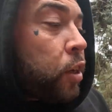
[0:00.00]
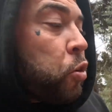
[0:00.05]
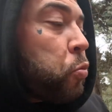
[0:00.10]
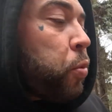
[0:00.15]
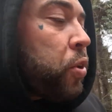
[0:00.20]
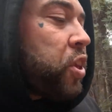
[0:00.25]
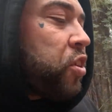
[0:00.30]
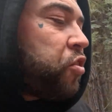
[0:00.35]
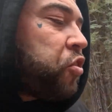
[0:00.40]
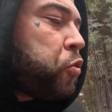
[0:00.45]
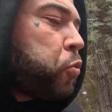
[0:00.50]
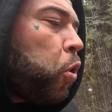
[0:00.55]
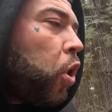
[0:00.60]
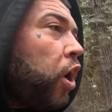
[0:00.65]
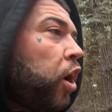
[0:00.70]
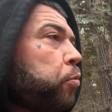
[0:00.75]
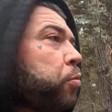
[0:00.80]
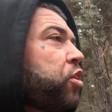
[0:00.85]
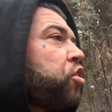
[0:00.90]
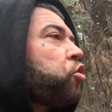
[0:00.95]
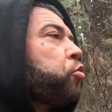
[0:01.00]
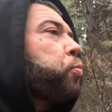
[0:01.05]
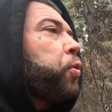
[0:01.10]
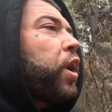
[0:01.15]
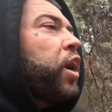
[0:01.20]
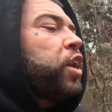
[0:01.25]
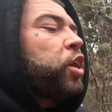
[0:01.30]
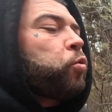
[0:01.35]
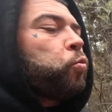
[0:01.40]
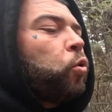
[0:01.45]
But this is why I'm
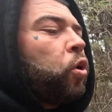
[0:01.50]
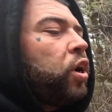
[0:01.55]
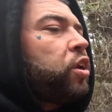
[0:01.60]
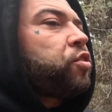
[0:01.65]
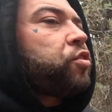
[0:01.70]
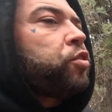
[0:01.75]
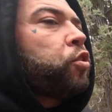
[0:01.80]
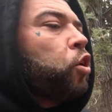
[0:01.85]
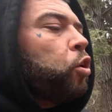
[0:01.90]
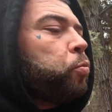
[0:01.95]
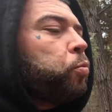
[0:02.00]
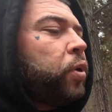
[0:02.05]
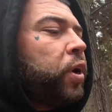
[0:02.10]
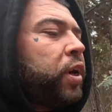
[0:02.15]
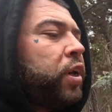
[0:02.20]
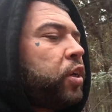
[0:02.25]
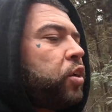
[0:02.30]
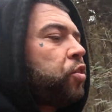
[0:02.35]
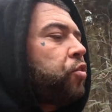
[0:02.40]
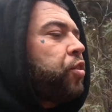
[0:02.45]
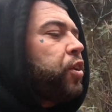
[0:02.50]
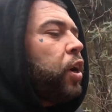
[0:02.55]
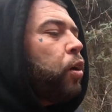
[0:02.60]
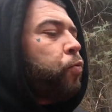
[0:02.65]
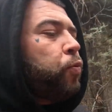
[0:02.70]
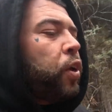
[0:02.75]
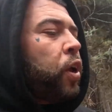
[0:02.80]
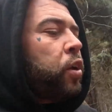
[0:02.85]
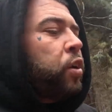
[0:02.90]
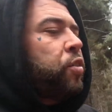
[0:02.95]
explaining why it's not me. Because you
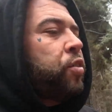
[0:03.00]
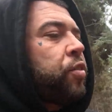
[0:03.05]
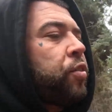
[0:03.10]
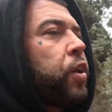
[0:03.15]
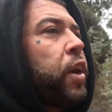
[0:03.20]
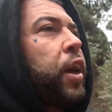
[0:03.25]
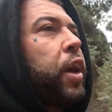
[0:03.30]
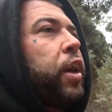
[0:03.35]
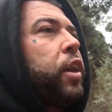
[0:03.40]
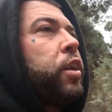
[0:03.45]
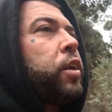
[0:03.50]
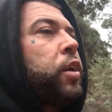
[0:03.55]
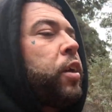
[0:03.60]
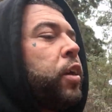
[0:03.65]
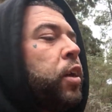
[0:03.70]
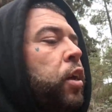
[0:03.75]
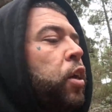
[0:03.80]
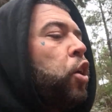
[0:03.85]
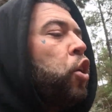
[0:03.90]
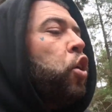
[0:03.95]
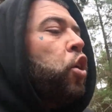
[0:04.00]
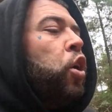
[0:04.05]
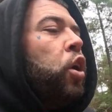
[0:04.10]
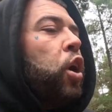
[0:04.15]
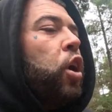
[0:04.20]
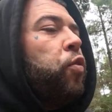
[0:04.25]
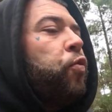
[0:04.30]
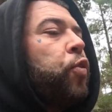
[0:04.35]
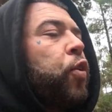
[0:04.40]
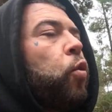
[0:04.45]
have to understand,
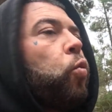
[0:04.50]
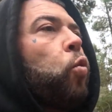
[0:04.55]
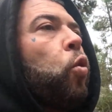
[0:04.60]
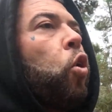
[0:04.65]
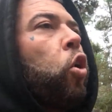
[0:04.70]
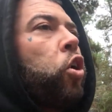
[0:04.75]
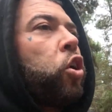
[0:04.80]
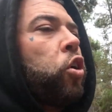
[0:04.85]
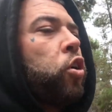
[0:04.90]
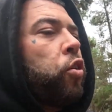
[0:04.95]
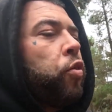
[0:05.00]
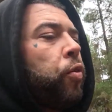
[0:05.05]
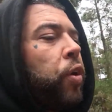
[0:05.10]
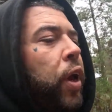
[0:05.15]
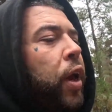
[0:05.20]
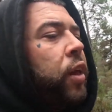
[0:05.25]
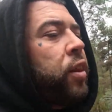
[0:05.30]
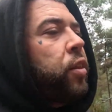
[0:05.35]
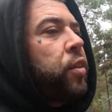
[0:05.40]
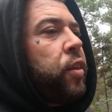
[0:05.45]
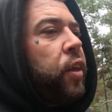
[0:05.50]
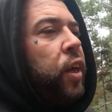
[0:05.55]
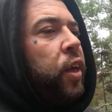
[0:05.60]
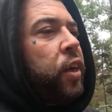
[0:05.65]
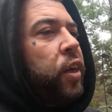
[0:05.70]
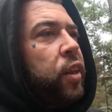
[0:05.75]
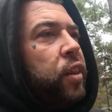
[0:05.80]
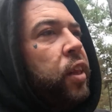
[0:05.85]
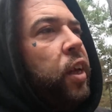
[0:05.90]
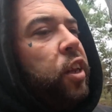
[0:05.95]
if you're walking around
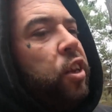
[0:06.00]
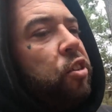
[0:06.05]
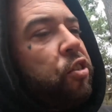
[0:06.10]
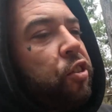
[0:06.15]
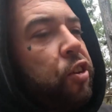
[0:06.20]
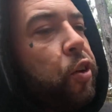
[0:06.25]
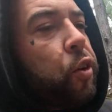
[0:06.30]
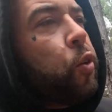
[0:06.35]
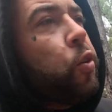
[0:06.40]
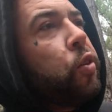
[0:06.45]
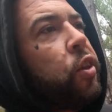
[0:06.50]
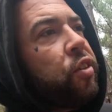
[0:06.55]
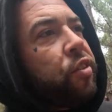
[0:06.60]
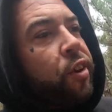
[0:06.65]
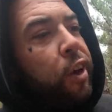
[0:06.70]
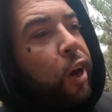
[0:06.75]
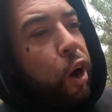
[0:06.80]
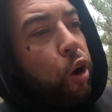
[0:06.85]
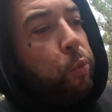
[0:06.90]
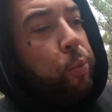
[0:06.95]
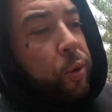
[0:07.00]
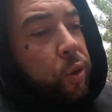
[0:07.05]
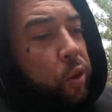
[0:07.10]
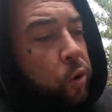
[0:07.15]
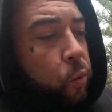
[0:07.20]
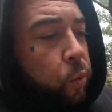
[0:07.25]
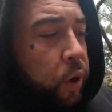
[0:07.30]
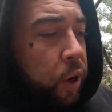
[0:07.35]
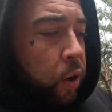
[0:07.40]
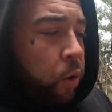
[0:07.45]
thinking that it's you that's helping the
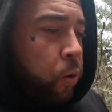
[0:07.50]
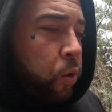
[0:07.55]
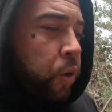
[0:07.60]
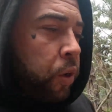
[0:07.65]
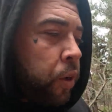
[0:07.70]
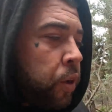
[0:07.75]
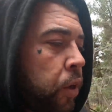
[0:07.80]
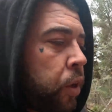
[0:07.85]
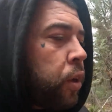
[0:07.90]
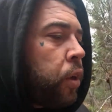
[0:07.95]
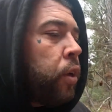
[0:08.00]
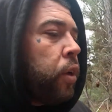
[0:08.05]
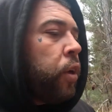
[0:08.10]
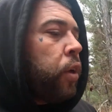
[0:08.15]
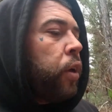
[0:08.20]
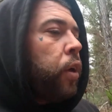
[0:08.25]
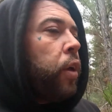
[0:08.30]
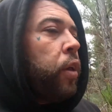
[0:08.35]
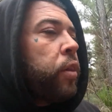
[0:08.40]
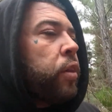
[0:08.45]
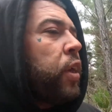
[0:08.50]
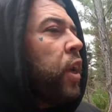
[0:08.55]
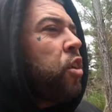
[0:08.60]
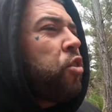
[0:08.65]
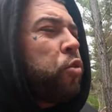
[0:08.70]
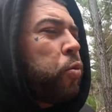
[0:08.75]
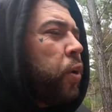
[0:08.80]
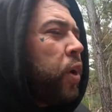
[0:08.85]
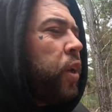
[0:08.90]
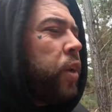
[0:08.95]
world,
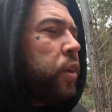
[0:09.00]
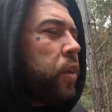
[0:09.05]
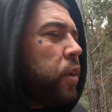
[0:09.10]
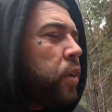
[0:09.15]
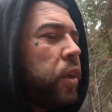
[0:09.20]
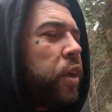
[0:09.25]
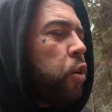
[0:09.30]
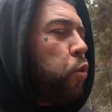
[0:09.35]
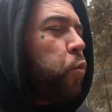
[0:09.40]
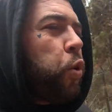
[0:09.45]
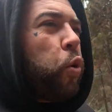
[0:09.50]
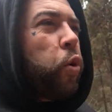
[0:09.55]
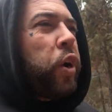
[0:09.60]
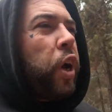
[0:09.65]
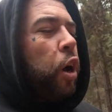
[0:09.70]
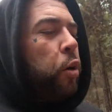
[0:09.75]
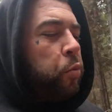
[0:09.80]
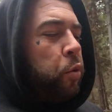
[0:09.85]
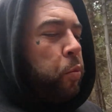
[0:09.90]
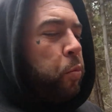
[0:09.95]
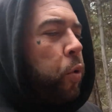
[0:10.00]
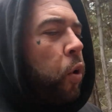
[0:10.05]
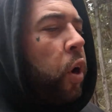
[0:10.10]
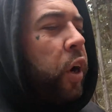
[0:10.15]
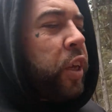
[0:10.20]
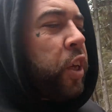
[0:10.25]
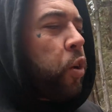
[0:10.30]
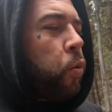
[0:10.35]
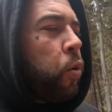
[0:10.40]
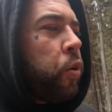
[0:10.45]
that's when it will come to
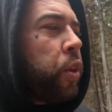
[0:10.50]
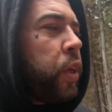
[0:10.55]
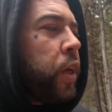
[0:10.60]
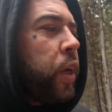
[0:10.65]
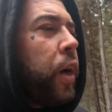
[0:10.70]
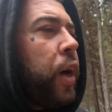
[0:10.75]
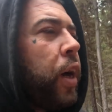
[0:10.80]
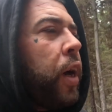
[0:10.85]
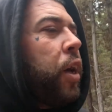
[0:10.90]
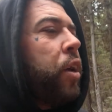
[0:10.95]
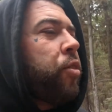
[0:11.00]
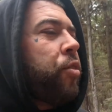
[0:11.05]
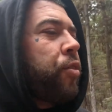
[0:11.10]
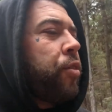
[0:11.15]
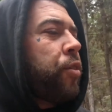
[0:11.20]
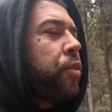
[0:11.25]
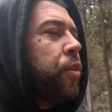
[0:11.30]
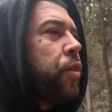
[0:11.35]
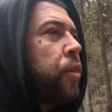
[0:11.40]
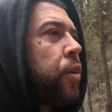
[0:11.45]
bite you on the ass.